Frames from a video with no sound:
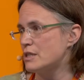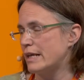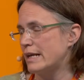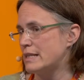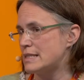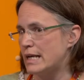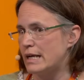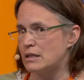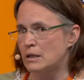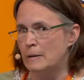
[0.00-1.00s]
They can
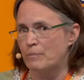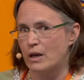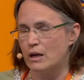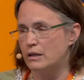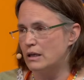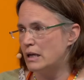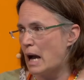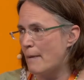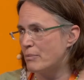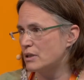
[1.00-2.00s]
set an
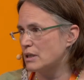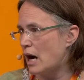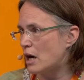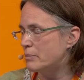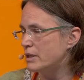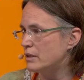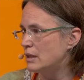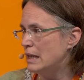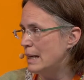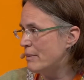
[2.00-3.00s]
upper carbon
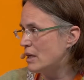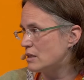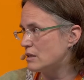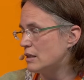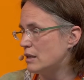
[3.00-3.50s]
limit.